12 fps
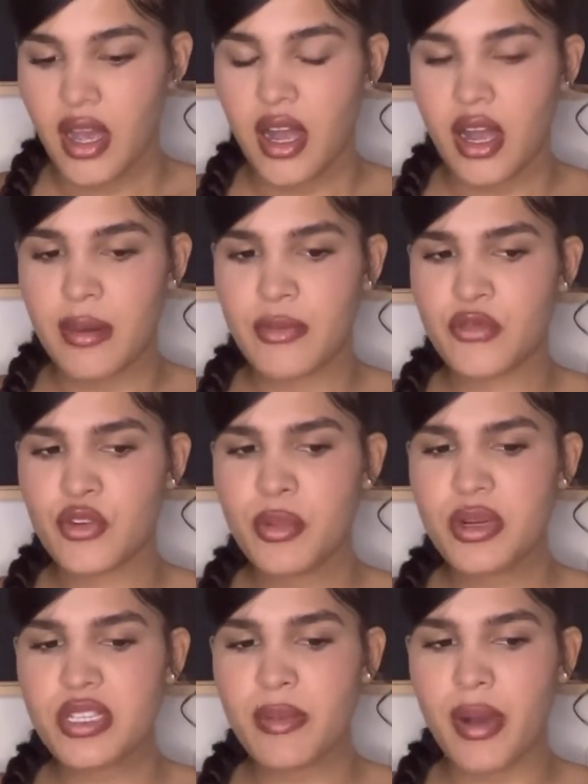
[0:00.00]
um,
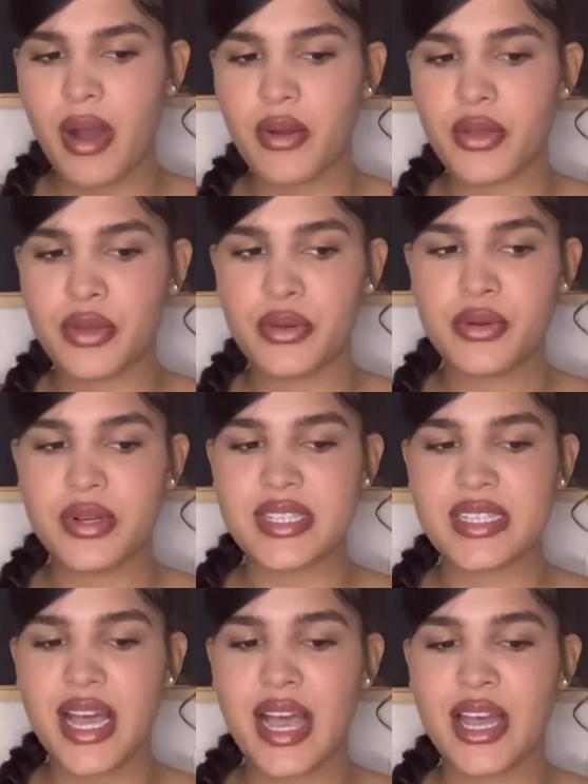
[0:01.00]
rumors about you is
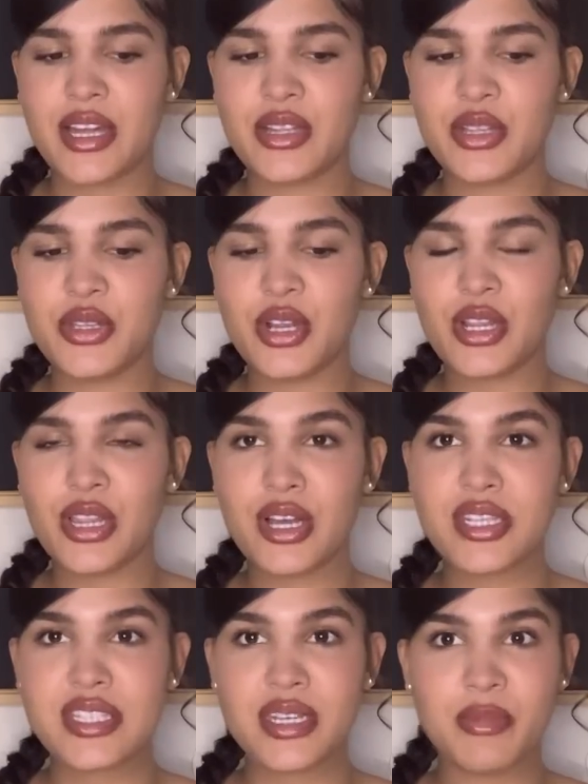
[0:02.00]
that your
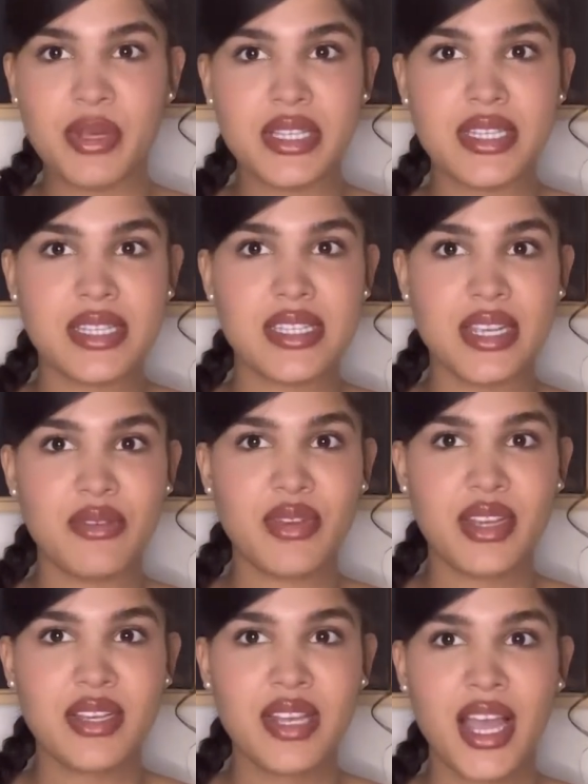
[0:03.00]
looks can be
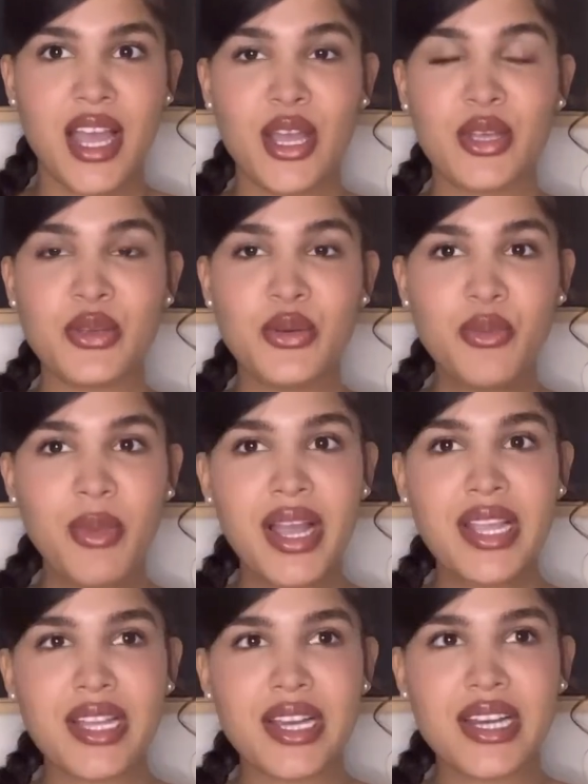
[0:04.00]
deceiving you
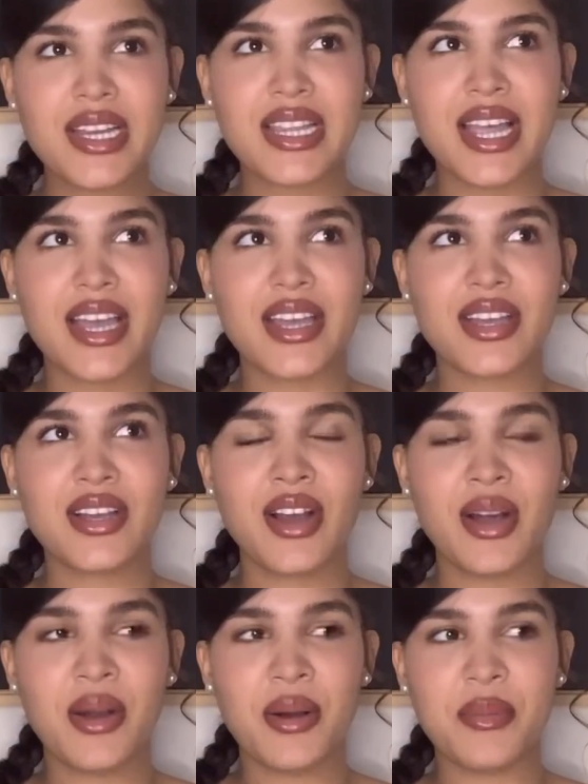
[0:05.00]
might look like
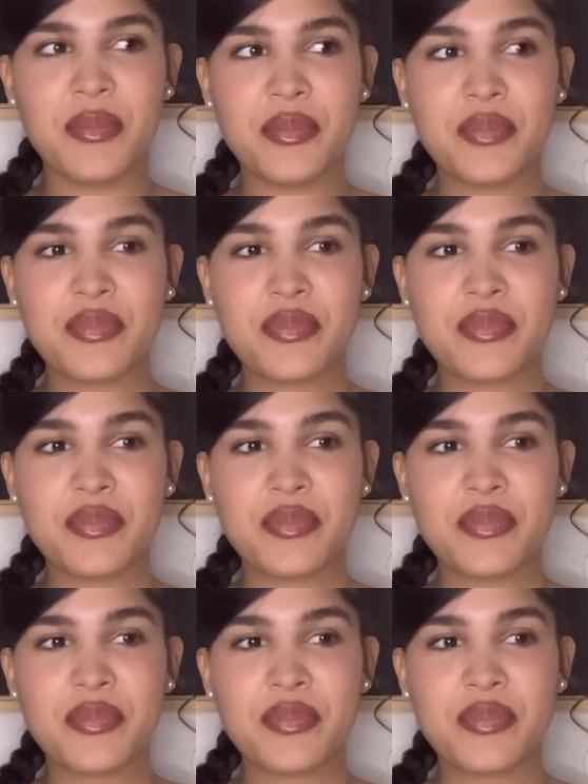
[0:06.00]
um